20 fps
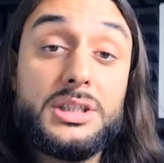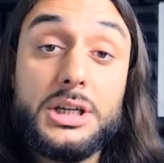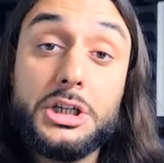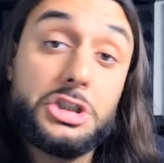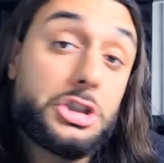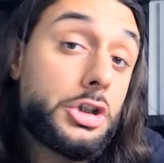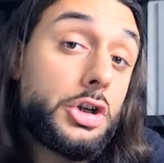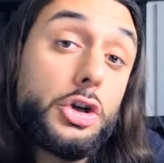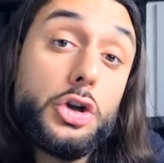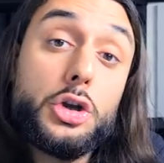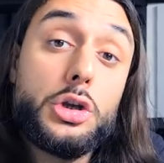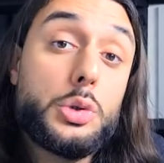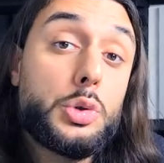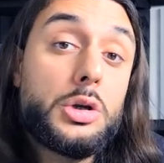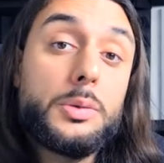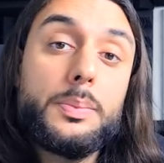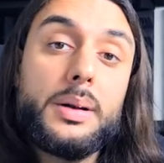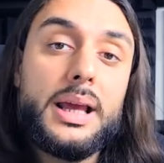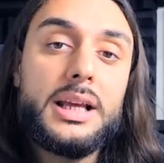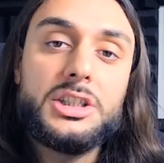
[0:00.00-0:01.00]
section who you would
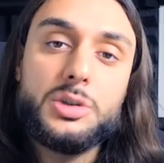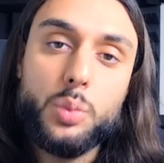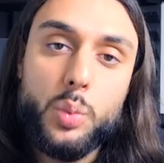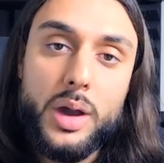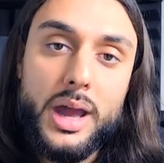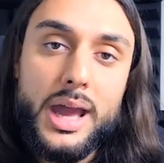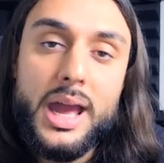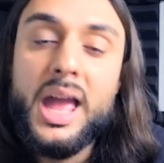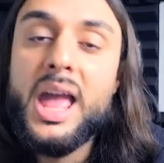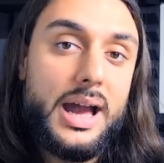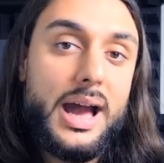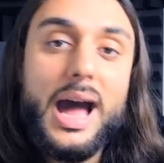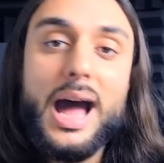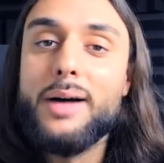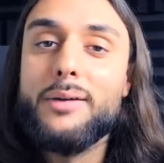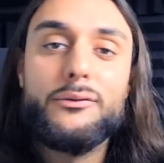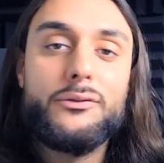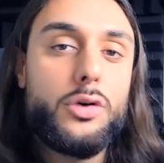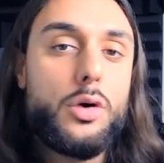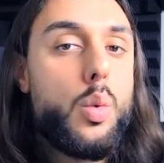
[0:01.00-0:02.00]
have placed where
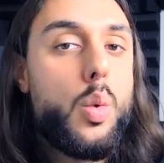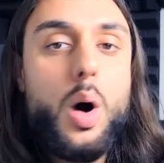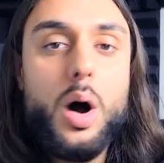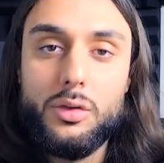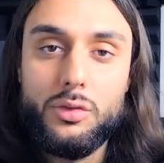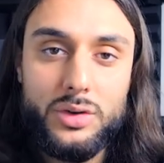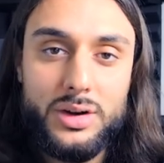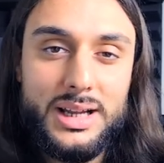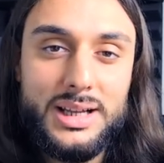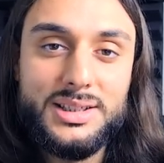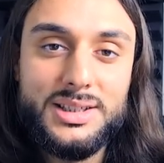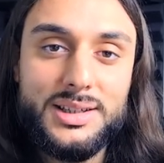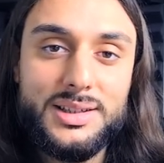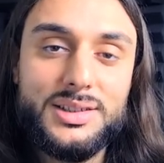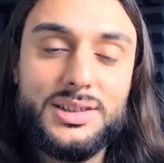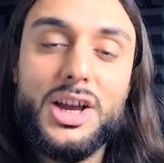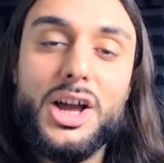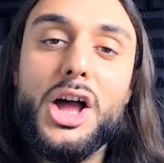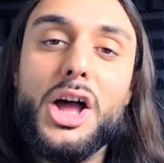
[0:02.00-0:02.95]
and for what reasons